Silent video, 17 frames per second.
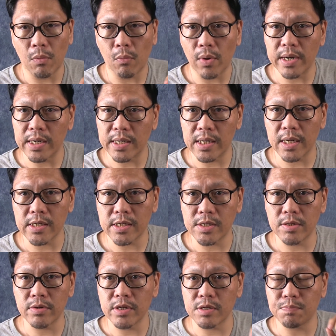But what it
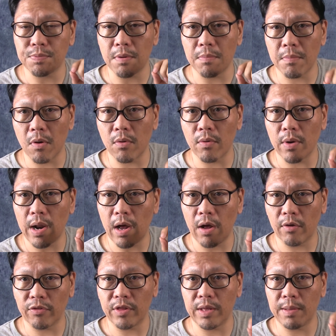does do is promote
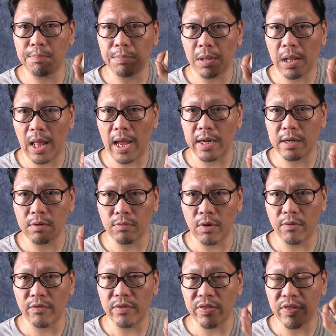healthy plant
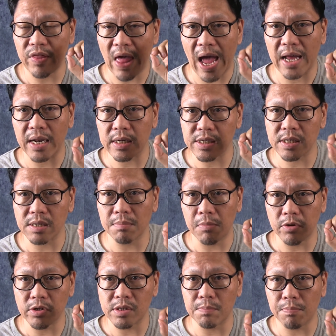growth, and that is
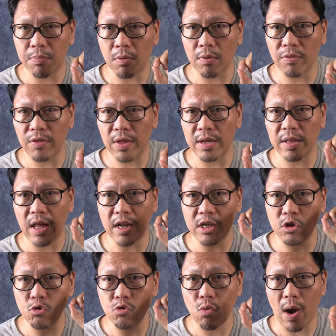the most important thing
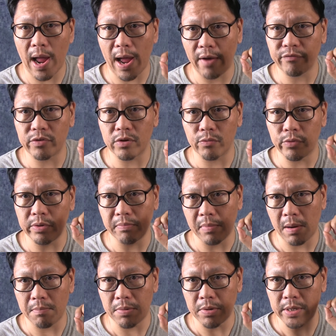that you have to
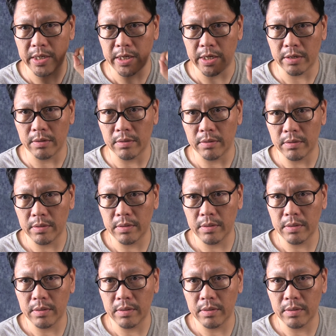remember here.